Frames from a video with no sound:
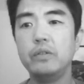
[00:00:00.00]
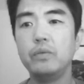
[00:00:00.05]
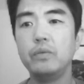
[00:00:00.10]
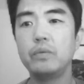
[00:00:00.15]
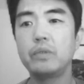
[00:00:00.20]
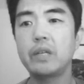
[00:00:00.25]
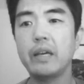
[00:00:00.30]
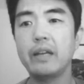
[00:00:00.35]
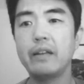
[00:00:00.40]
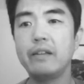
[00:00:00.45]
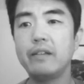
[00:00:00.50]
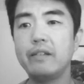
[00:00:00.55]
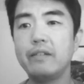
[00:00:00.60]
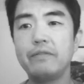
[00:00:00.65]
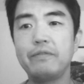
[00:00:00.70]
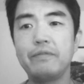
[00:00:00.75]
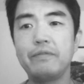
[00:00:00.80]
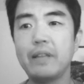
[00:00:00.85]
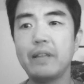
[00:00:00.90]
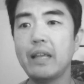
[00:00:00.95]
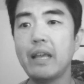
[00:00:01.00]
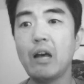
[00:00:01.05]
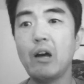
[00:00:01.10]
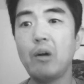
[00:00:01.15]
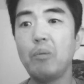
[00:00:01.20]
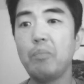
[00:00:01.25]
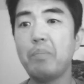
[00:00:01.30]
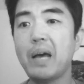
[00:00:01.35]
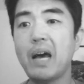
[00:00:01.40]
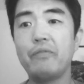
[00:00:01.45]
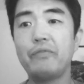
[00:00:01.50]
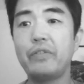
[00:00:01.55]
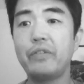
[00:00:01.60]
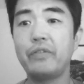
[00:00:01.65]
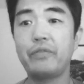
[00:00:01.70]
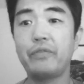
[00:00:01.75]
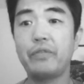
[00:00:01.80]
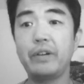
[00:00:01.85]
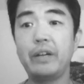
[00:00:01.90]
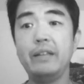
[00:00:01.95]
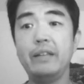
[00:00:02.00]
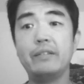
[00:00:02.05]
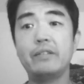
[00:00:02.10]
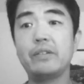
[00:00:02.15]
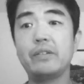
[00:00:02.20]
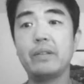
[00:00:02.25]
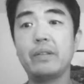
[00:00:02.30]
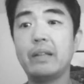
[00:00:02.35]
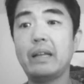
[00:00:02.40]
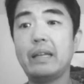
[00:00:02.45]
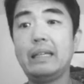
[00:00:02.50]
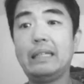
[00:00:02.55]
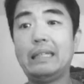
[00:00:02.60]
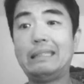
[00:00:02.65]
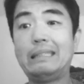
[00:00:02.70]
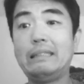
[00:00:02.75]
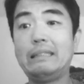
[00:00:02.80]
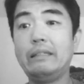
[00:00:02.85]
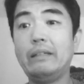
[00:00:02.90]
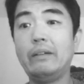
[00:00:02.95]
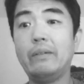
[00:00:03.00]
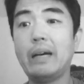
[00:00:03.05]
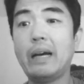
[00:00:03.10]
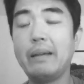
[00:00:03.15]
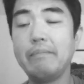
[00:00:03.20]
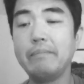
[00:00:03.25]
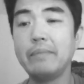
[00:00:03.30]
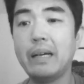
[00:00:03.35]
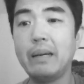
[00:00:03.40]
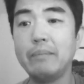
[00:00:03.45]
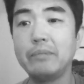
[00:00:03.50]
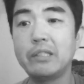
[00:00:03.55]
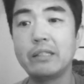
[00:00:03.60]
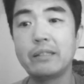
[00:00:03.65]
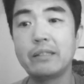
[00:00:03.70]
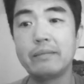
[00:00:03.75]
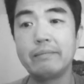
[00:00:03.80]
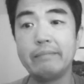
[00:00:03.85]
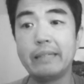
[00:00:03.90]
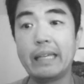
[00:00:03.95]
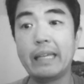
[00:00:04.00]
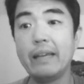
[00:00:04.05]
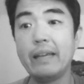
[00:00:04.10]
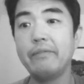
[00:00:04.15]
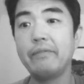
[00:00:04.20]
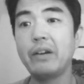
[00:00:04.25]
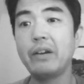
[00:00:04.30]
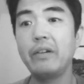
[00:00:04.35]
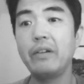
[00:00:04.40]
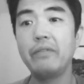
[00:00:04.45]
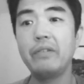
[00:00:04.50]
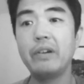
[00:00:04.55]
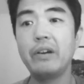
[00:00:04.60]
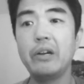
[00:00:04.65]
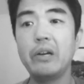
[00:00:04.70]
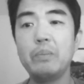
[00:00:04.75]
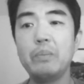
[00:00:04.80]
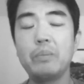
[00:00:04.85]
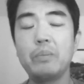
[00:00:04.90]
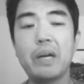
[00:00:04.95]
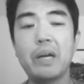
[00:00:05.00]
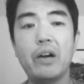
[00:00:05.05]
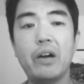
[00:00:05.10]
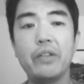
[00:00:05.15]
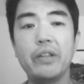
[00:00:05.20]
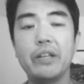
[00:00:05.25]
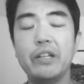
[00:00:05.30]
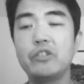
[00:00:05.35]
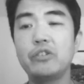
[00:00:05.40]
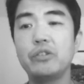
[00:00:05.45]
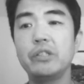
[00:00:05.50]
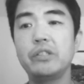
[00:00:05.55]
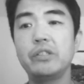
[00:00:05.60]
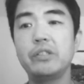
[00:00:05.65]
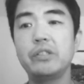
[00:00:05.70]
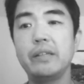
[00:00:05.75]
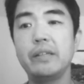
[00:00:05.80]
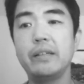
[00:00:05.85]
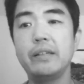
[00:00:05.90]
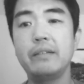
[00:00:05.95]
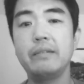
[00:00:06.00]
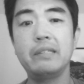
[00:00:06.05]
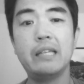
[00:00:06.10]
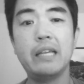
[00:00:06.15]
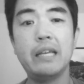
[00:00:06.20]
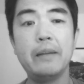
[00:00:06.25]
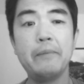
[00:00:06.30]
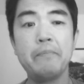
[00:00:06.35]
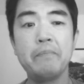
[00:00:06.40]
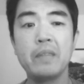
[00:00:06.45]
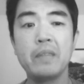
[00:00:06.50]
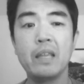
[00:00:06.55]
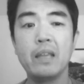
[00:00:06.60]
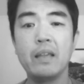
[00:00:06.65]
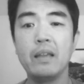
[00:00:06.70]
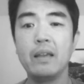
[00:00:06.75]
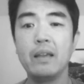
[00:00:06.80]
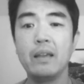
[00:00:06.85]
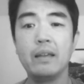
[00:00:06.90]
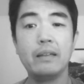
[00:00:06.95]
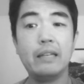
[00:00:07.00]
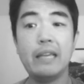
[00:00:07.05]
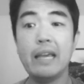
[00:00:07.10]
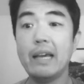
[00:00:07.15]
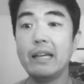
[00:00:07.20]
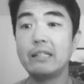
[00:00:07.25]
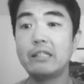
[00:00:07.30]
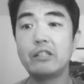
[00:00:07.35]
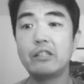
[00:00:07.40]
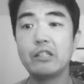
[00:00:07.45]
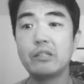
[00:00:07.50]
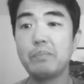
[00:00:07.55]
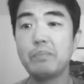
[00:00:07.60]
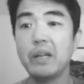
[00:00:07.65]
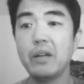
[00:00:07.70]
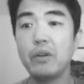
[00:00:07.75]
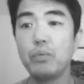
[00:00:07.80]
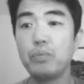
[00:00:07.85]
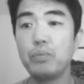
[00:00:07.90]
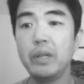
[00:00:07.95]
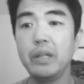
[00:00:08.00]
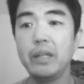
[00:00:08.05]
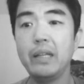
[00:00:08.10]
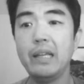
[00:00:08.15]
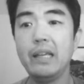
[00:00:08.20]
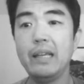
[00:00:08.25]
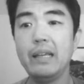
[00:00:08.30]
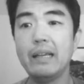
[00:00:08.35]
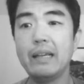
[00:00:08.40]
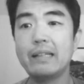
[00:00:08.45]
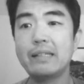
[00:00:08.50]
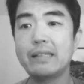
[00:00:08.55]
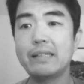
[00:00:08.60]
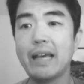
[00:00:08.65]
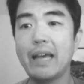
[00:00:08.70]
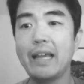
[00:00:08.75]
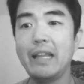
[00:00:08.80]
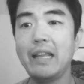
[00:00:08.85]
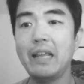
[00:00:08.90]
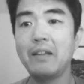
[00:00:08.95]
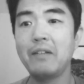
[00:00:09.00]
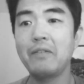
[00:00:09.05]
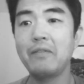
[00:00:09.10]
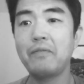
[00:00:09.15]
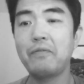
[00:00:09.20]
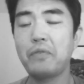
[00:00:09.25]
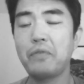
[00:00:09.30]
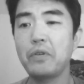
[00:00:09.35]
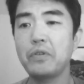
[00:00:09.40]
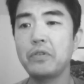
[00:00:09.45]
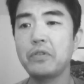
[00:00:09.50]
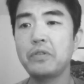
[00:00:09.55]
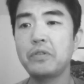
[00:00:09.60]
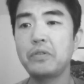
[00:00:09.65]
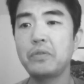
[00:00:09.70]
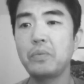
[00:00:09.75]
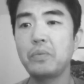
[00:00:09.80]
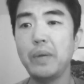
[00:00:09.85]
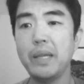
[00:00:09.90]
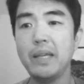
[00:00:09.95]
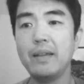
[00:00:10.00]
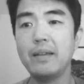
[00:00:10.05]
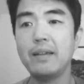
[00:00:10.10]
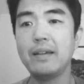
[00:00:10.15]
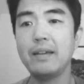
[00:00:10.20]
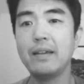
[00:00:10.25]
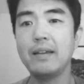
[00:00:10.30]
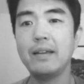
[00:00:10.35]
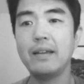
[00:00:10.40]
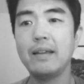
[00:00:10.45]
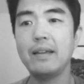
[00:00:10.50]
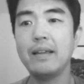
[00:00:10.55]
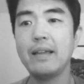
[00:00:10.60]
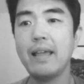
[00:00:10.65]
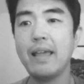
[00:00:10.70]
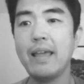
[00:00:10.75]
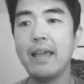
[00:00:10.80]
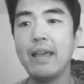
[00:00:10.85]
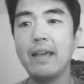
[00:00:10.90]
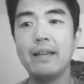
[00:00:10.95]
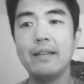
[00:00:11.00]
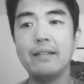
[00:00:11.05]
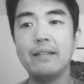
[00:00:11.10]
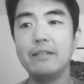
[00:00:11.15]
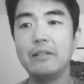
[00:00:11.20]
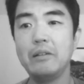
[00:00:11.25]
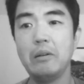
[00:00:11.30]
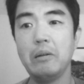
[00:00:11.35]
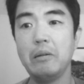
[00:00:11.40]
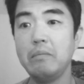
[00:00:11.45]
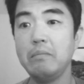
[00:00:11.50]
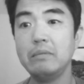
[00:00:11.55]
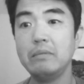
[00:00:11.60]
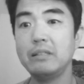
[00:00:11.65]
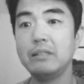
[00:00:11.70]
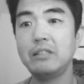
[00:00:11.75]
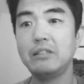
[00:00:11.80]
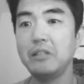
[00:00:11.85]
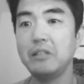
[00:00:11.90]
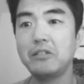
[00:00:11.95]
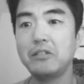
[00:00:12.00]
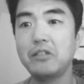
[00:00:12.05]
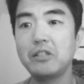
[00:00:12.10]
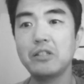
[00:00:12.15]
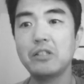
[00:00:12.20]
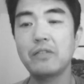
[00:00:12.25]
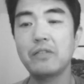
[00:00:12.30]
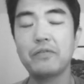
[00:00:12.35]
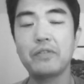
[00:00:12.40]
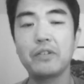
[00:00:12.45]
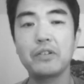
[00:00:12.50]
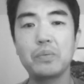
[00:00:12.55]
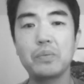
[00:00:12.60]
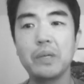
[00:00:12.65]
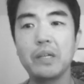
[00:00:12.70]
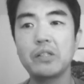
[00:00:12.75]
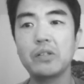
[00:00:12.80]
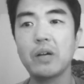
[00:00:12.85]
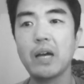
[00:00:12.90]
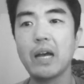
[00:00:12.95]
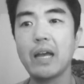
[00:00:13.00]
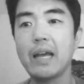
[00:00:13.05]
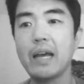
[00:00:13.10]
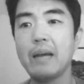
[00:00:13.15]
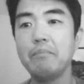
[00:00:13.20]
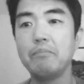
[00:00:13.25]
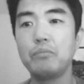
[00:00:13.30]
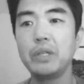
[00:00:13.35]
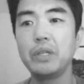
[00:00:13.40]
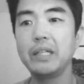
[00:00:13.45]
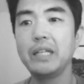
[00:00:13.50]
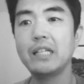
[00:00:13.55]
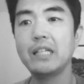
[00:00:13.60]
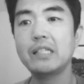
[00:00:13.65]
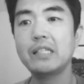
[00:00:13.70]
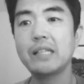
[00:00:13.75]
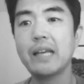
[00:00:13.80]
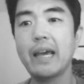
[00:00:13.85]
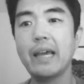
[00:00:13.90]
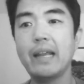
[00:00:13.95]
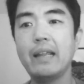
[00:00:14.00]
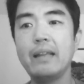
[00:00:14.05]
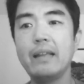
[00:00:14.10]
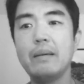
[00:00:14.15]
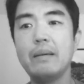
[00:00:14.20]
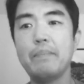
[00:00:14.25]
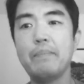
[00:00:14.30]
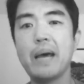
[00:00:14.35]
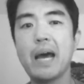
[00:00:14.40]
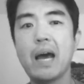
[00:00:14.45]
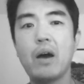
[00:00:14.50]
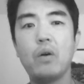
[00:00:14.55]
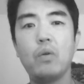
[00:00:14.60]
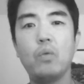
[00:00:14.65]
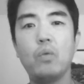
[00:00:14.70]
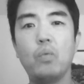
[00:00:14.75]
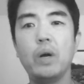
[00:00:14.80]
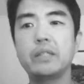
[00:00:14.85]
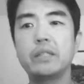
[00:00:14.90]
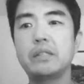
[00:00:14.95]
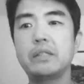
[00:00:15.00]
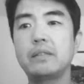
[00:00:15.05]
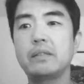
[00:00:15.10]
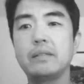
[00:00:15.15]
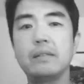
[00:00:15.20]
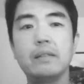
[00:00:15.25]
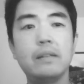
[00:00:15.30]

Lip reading: kind of help out for free. And so, I'm just, again, very, very humbled by all the interest. And yeah, it's just been a really exciting first week. And, it's just the first week. So I'm really excited about what's